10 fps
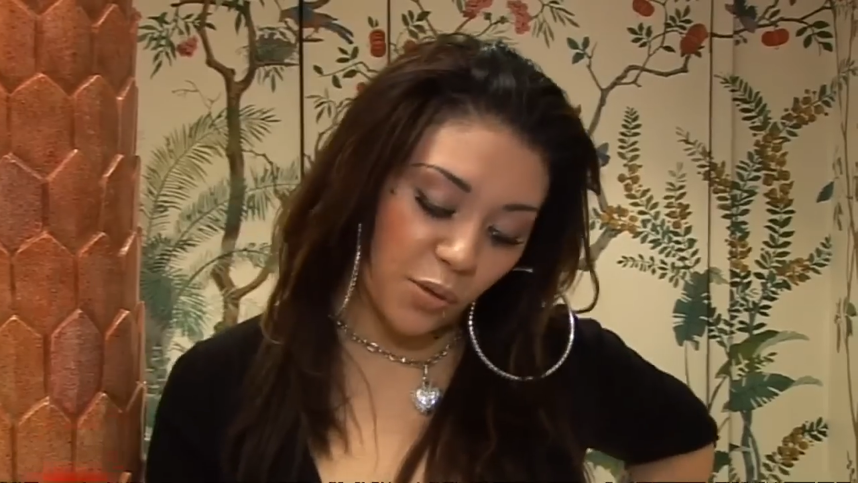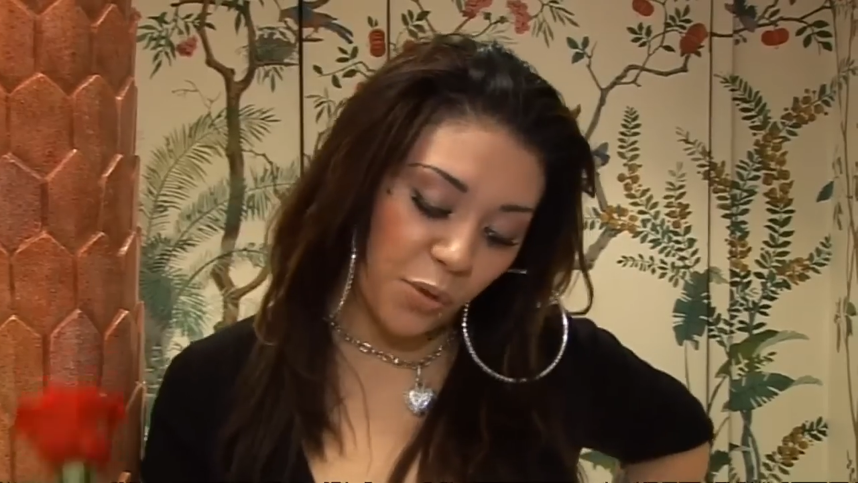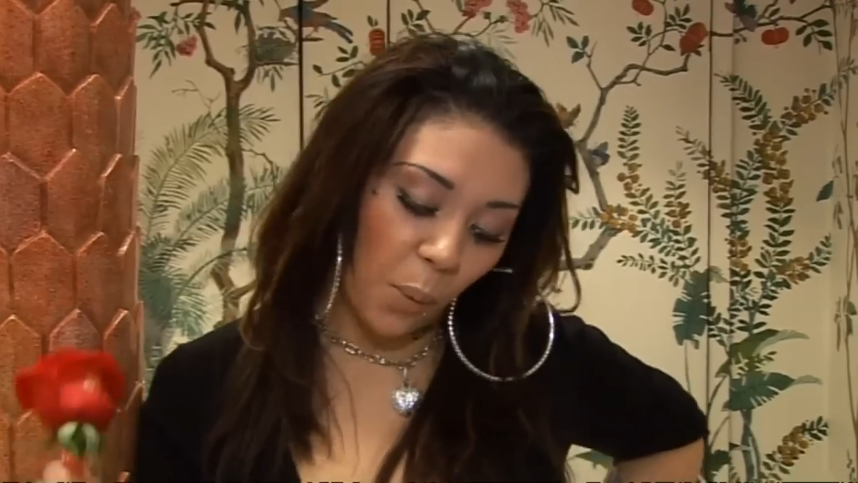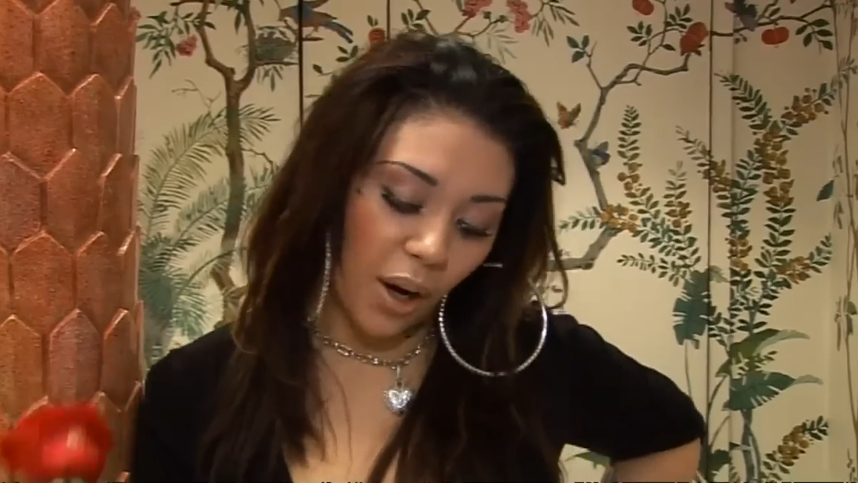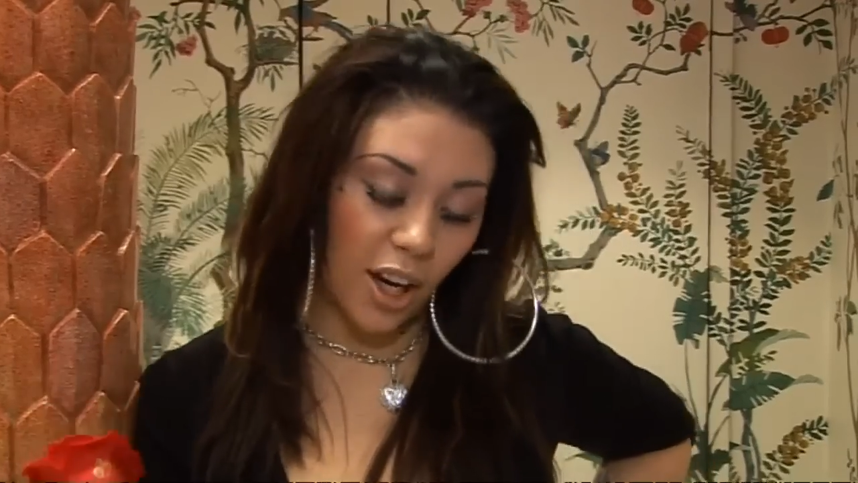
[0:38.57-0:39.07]

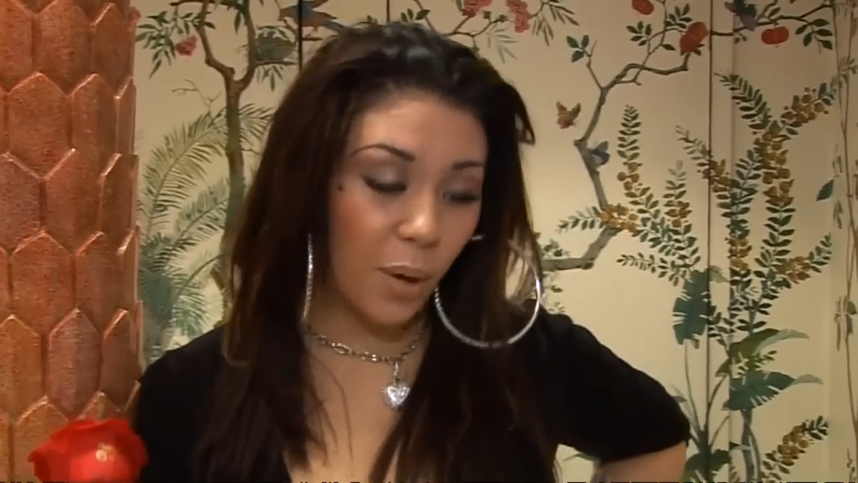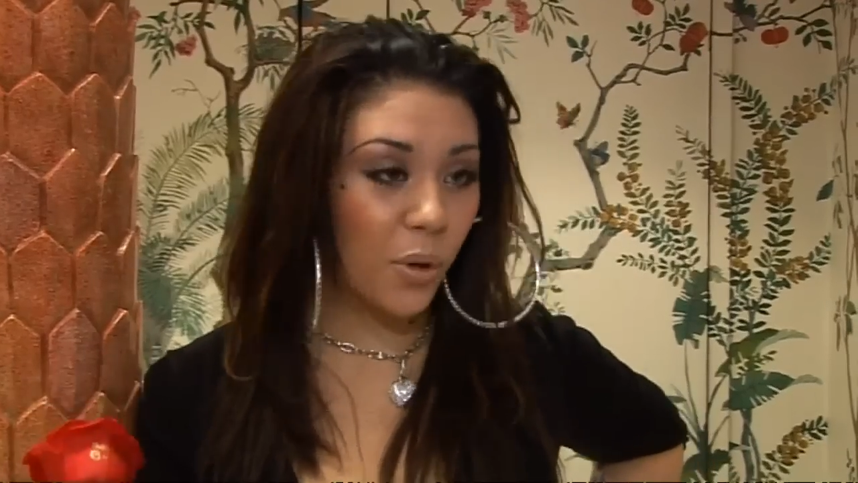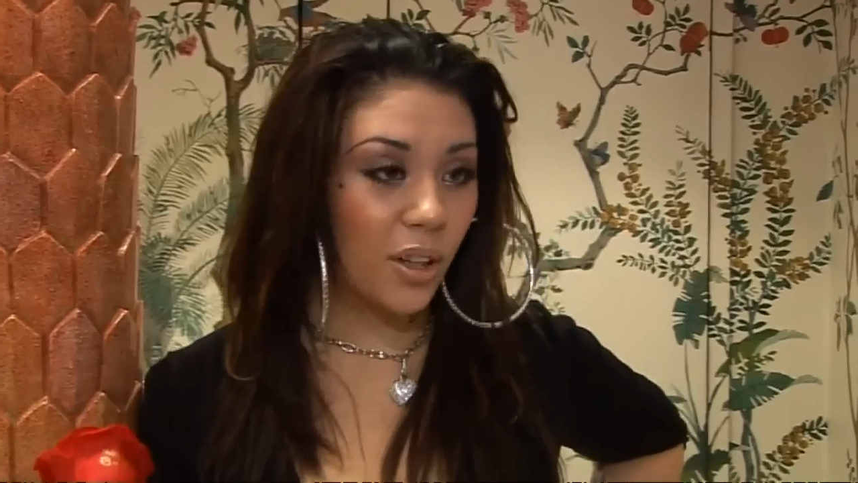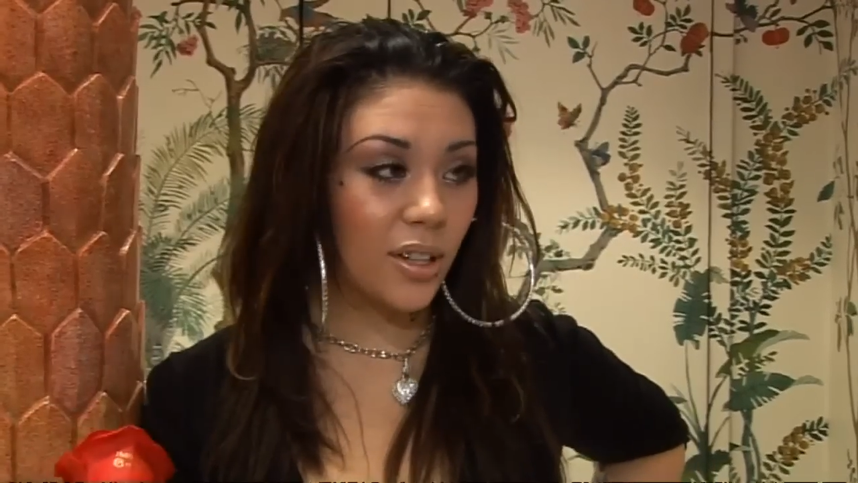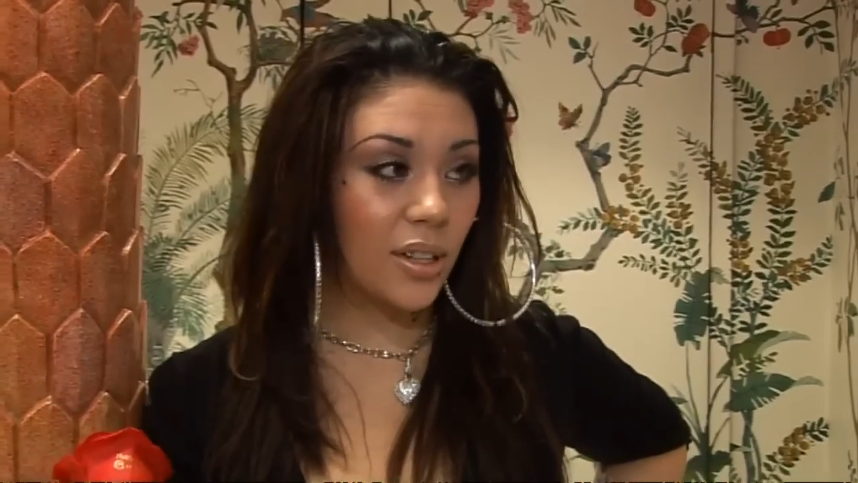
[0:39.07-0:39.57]
of the way it
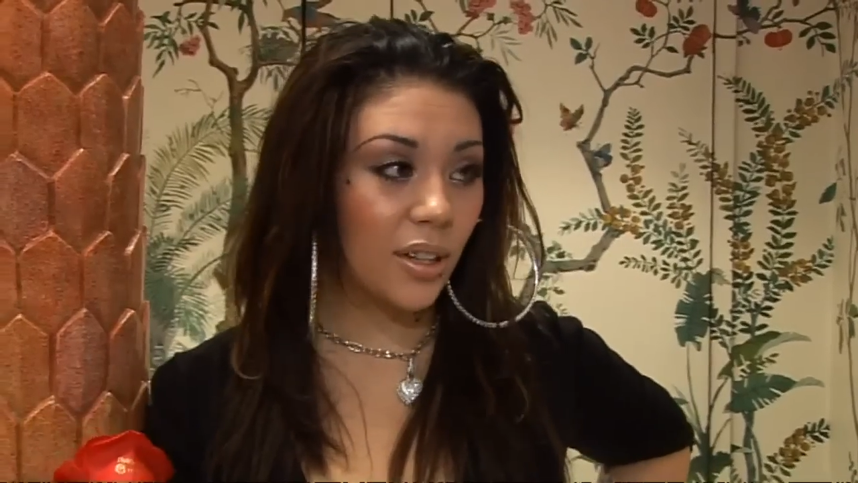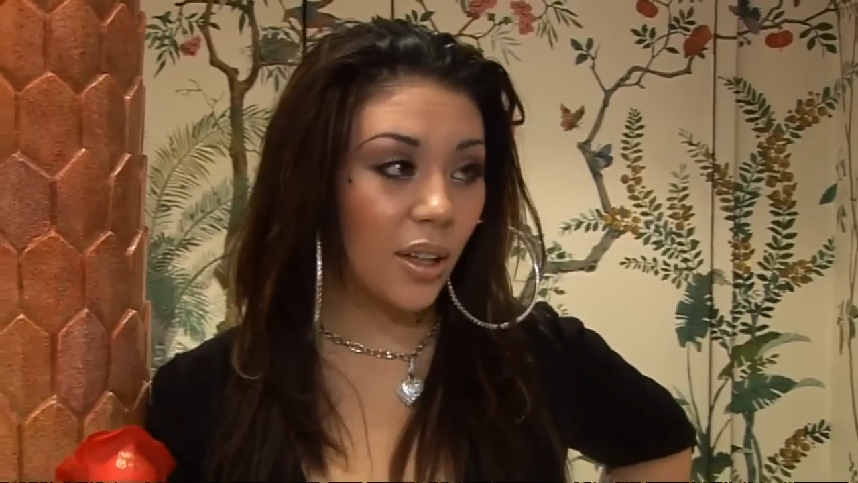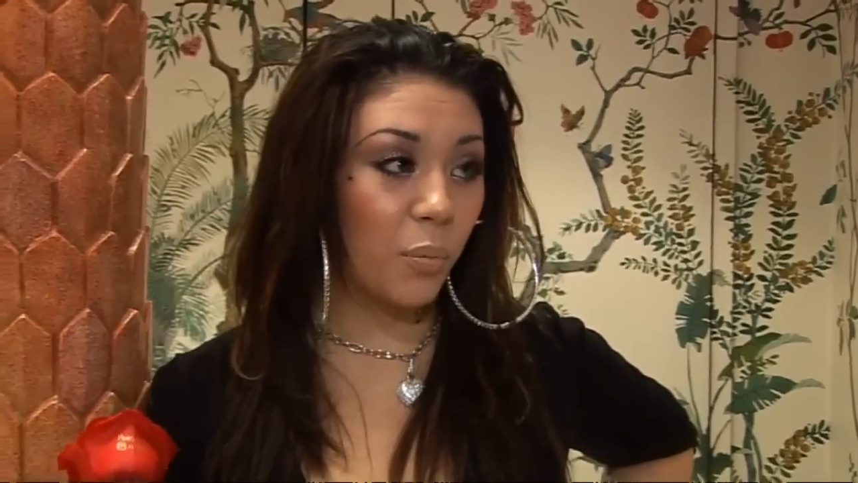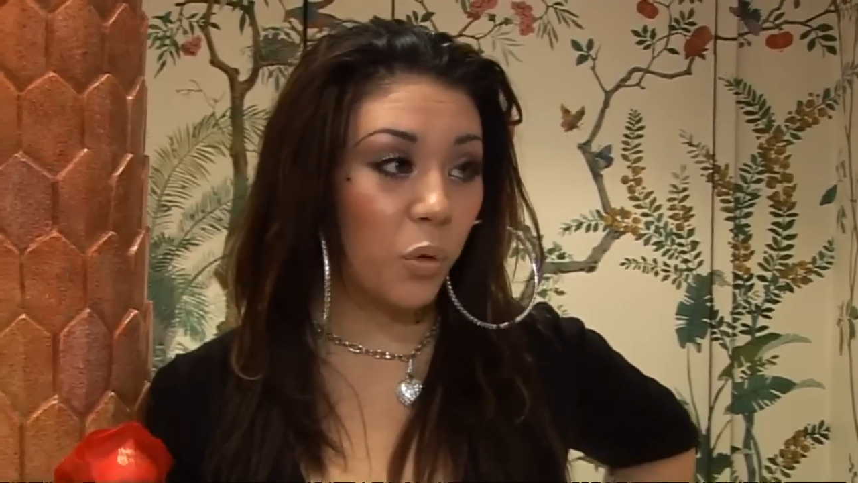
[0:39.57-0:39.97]
was,